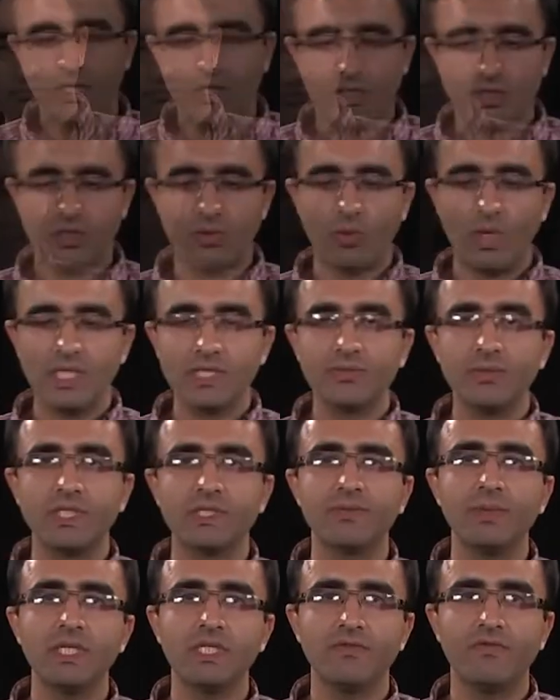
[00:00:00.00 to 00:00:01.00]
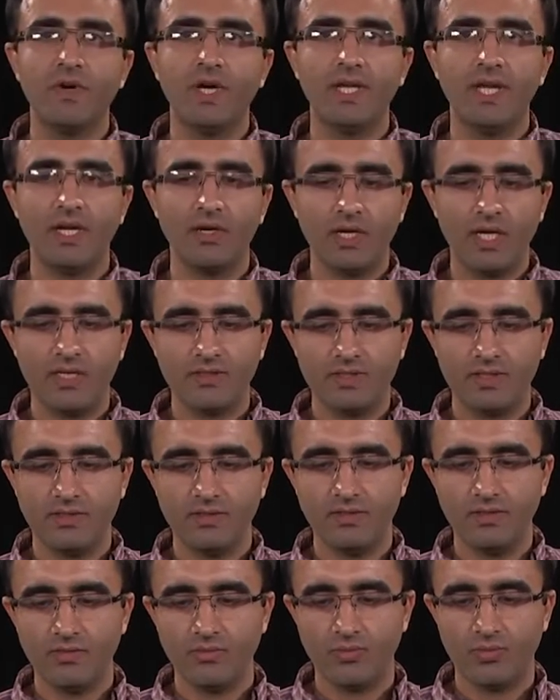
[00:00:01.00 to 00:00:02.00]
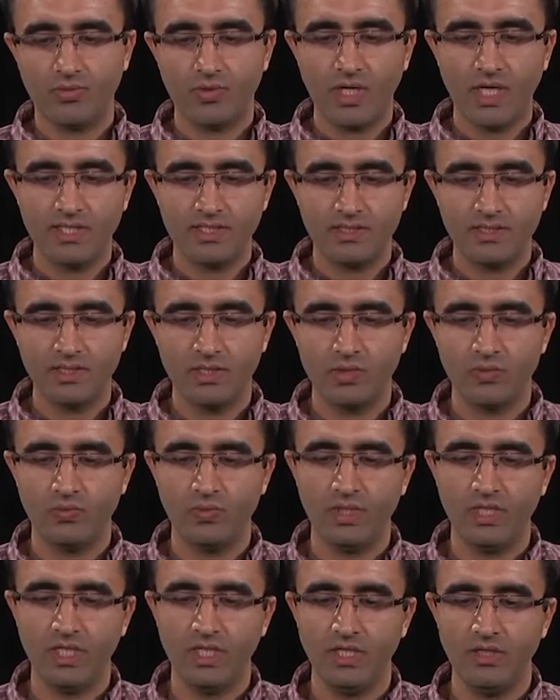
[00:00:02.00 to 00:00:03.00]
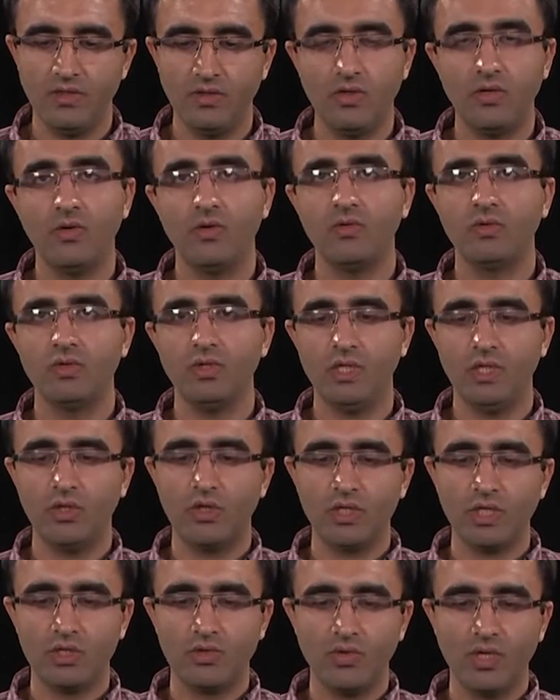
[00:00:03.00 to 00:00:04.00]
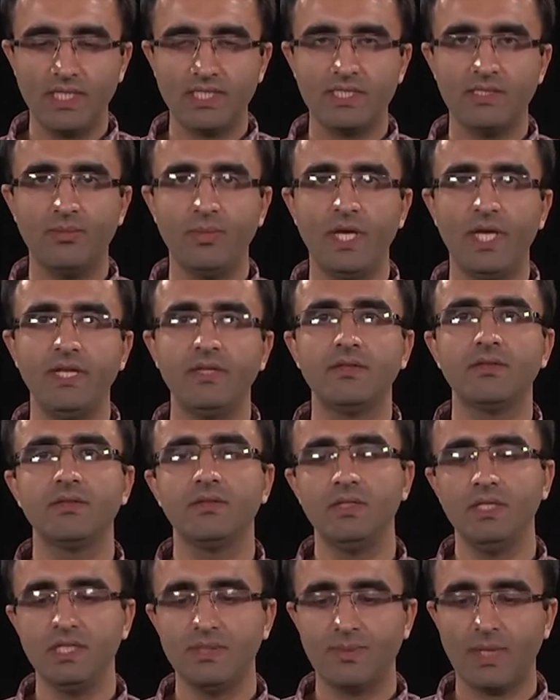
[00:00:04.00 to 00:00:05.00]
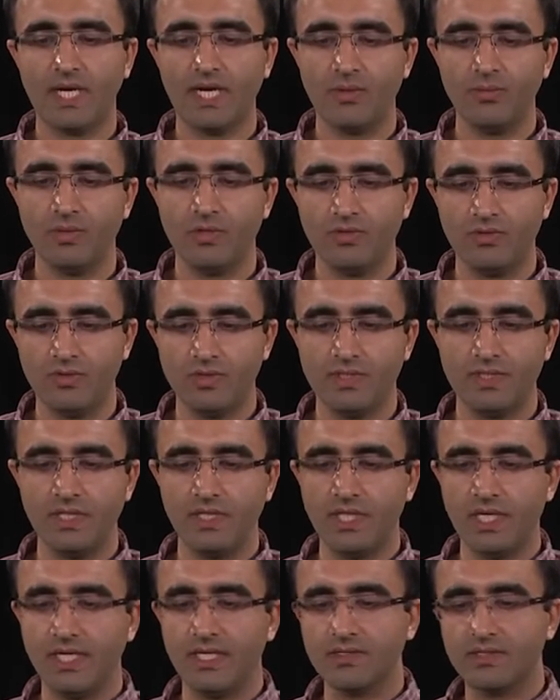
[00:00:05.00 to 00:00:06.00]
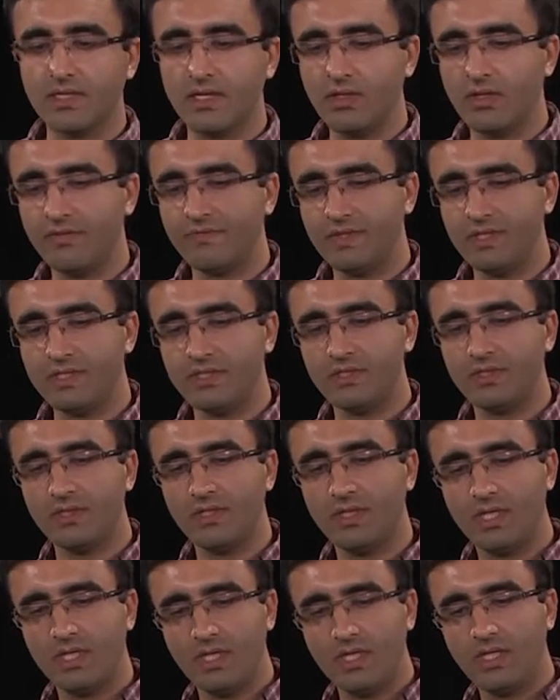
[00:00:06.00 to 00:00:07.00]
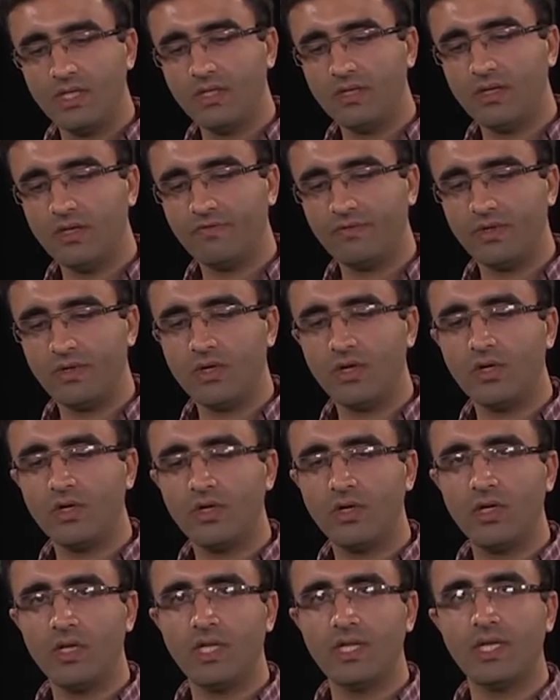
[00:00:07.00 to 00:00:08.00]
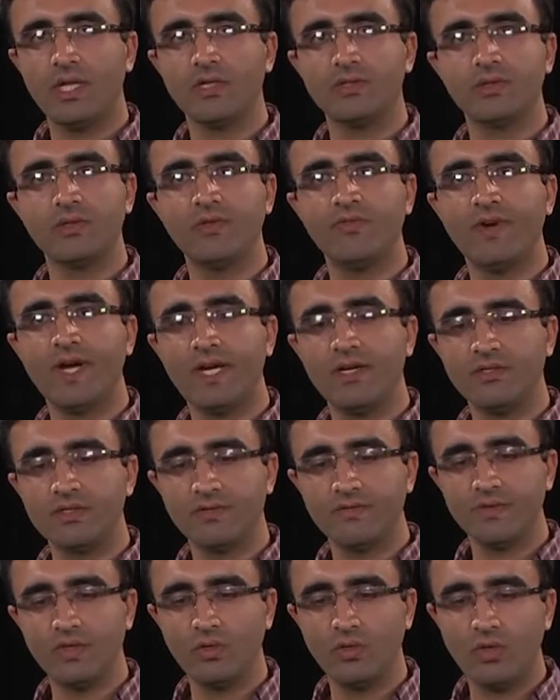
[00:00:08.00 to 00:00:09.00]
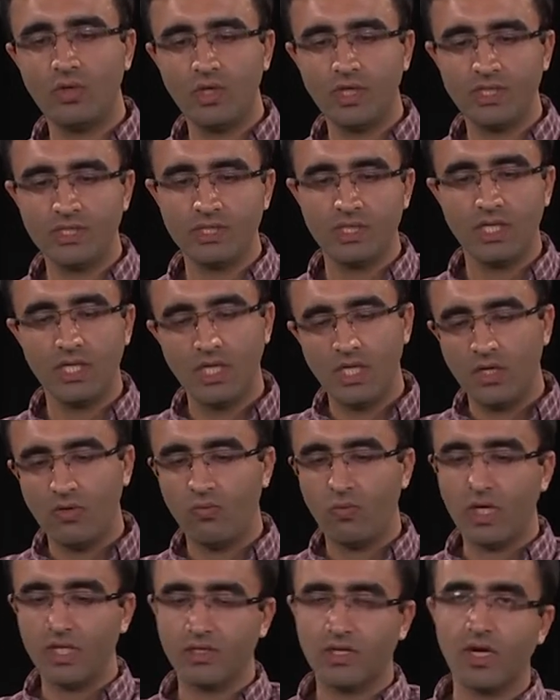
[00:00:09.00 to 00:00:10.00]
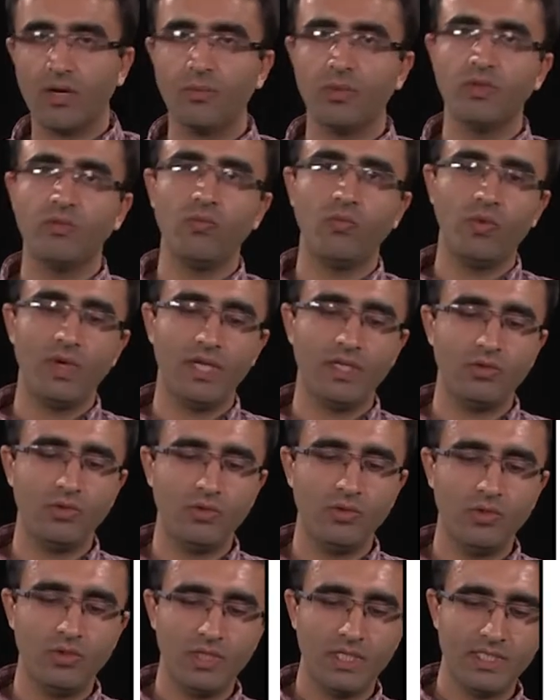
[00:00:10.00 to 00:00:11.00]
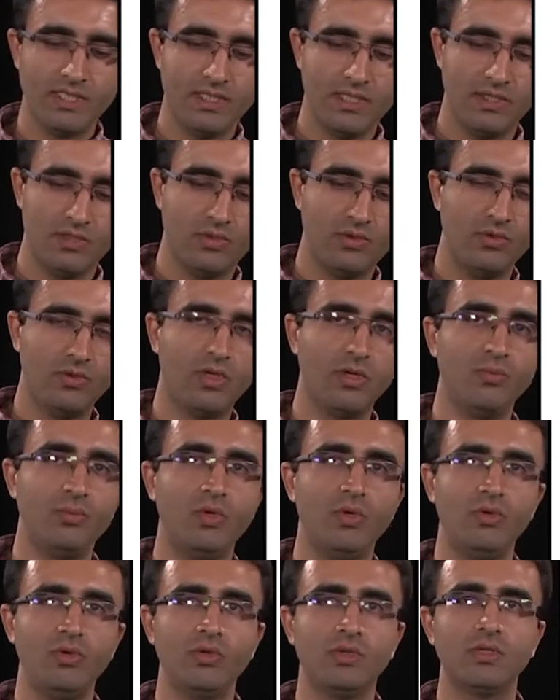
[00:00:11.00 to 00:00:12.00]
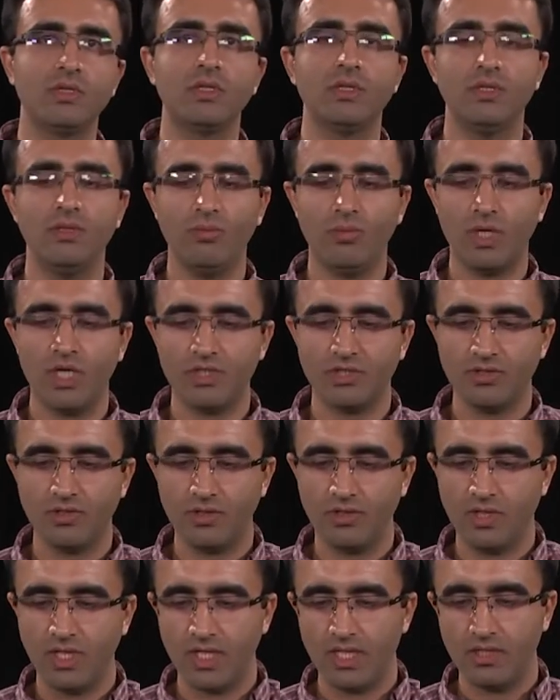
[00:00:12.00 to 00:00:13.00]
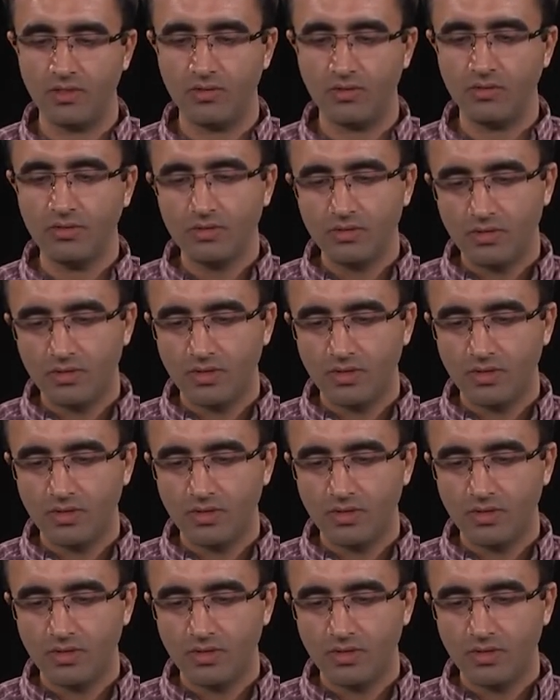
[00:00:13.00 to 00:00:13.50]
So once we specify our Gaussian process, we in order to estimate these parameters, the length scale of this of the kernel and also the variance of the noise, one common way to do this is to compute the marginal likelihood.